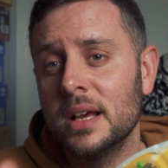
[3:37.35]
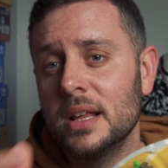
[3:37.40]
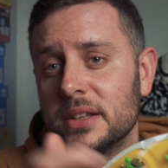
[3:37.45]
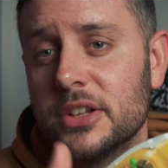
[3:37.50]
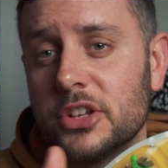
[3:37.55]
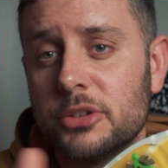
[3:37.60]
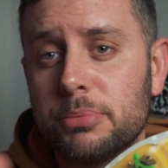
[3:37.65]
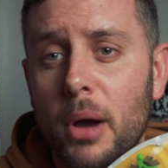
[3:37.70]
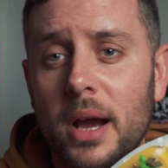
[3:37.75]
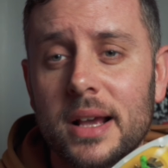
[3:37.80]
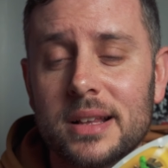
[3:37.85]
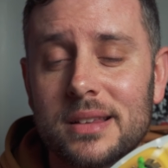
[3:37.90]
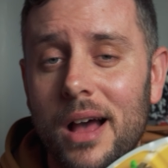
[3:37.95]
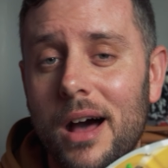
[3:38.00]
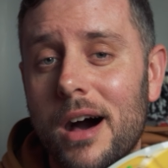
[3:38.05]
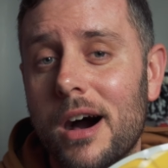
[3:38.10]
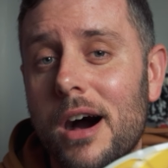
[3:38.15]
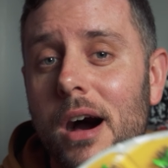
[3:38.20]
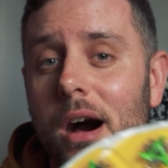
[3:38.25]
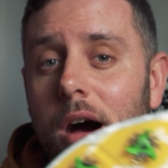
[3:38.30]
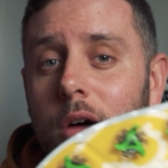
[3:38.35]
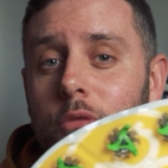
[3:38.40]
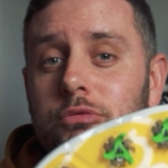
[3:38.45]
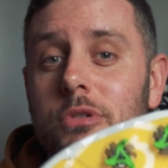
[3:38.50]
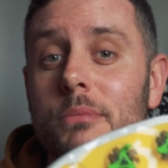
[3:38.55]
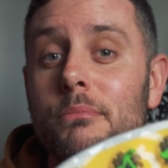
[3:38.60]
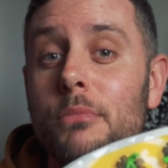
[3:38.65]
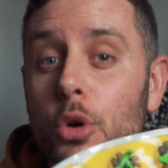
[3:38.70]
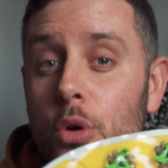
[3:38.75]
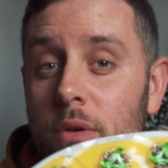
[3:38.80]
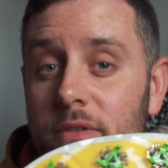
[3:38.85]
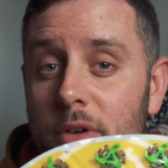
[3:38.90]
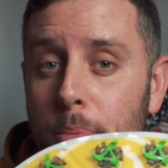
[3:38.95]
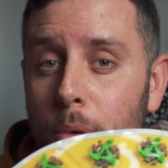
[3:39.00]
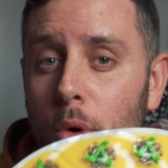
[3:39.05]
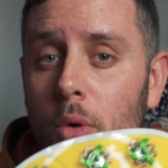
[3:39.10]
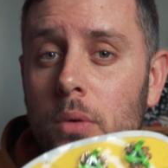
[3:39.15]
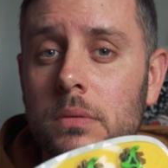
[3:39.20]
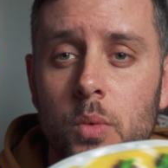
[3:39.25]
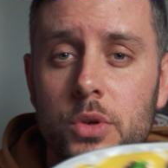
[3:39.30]
The spikes are
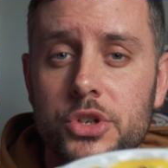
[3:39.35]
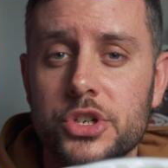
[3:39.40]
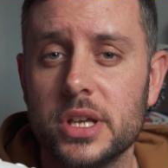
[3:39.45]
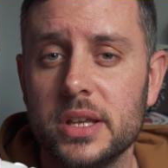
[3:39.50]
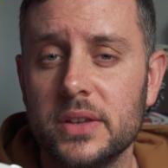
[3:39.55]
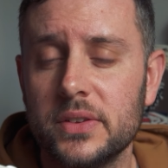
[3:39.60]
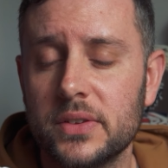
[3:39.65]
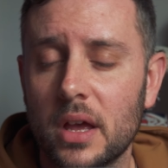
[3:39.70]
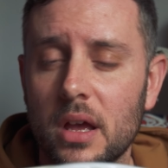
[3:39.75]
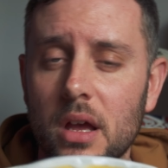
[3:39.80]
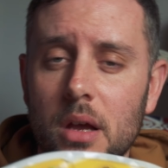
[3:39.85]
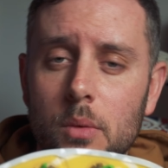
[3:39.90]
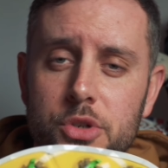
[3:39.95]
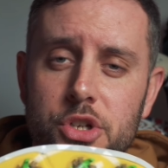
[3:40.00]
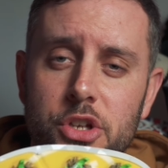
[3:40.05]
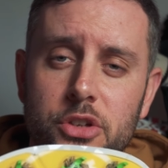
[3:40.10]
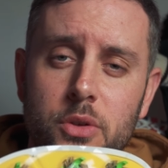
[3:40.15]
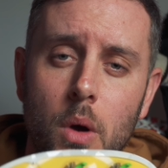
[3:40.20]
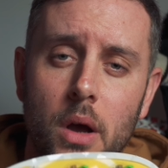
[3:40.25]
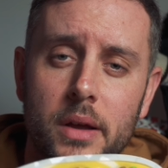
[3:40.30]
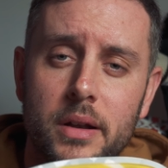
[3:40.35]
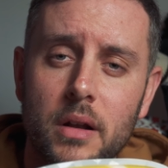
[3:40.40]
removable, which is quite